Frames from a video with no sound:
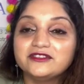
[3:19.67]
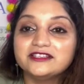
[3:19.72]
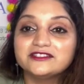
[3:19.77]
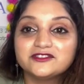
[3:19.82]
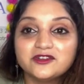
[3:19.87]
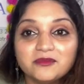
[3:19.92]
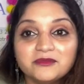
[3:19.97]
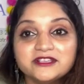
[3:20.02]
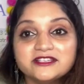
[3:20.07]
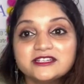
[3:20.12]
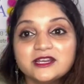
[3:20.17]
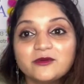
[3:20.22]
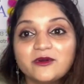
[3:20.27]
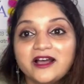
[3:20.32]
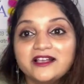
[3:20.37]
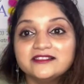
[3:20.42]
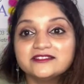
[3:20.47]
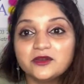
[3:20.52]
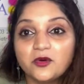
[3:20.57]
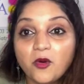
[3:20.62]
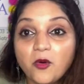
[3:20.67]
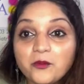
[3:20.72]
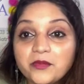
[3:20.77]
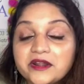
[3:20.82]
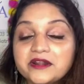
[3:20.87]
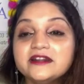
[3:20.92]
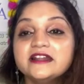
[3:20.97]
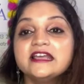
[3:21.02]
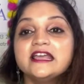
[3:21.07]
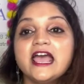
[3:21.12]
this domestic one
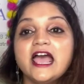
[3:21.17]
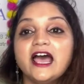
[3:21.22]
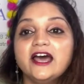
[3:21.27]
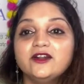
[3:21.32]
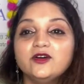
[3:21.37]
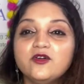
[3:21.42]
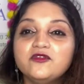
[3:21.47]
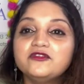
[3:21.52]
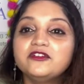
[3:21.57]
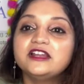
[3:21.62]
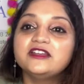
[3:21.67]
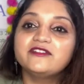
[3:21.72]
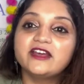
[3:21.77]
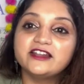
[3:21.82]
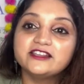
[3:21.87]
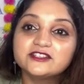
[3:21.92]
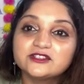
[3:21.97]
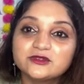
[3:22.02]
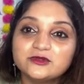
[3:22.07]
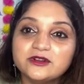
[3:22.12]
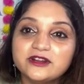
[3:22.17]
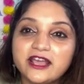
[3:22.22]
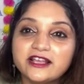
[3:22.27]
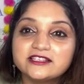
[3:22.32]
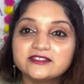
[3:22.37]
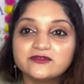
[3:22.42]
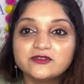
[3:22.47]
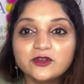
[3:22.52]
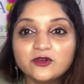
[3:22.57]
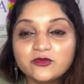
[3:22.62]
open, and hopefully very soon,
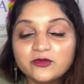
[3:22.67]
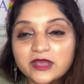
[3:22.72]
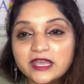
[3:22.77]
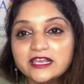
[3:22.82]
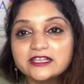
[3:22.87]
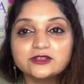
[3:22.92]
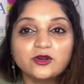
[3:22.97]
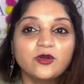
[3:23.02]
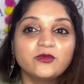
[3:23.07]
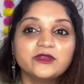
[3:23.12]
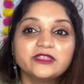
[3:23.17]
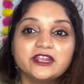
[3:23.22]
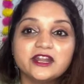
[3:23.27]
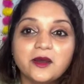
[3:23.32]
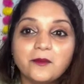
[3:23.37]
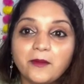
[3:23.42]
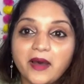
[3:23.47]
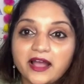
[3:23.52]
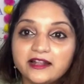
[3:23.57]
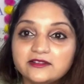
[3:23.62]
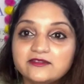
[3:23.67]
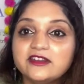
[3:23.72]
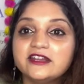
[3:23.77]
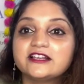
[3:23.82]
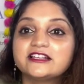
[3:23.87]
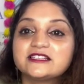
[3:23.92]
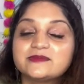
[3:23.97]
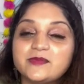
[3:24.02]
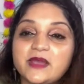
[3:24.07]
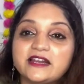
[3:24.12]
next few weeks or within a month,
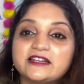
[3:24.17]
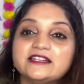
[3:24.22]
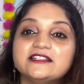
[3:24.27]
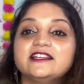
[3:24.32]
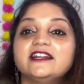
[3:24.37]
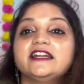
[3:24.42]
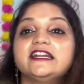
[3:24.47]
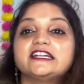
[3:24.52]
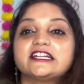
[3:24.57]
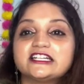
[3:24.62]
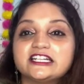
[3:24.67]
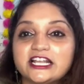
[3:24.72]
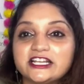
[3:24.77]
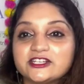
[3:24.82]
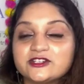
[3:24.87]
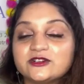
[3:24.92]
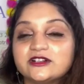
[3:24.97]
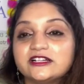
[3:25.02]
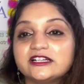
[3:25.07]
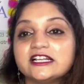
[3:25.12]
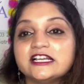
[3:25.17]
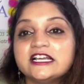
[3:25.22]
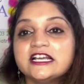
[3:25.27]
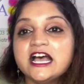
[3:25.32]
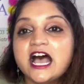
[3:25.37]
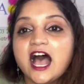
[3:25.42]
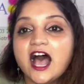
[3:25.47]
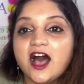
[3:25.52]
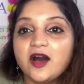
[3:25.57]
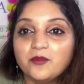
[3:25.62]
we're expecting that international
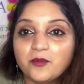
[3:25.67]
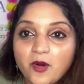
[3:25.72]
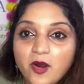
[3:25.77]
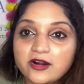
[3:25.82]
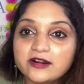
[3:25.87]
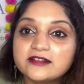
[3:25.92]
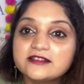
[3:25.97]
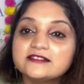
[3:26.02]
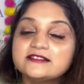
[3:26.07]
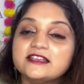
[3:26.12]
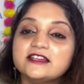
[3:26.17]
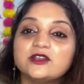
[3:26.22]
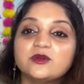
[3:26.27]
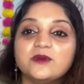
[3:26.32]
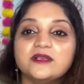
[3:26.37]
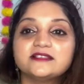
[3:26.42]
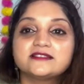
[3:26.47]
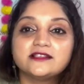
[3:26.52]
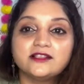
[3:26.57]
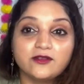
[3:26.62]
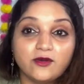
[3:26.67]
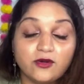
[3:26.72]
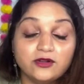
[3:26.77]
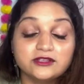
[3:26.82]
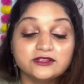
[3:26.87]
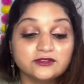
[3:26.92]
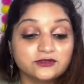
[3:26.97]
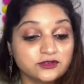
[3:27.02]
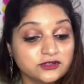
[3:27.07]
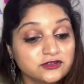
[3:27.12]
borders in Queensland
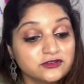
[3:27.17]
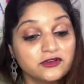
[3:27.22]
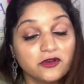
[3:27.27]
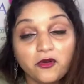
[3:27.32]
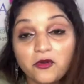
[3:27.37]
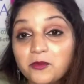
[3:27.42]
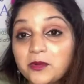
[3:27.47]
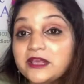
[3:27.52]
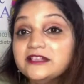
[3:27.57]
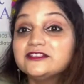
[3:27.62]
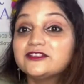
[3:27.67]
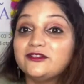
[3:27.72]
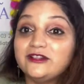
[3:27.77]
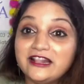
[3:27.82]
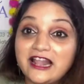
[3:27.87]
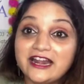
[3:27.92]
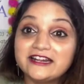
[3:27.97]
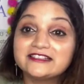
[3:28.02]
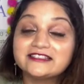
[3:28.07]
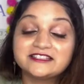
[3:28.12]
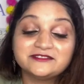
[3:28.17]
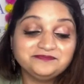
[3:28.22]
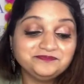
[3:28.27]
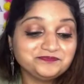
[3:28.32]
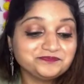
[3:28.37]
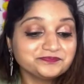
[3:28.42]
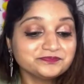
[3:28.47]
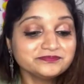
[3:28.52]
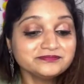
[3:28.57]
also should open. So let's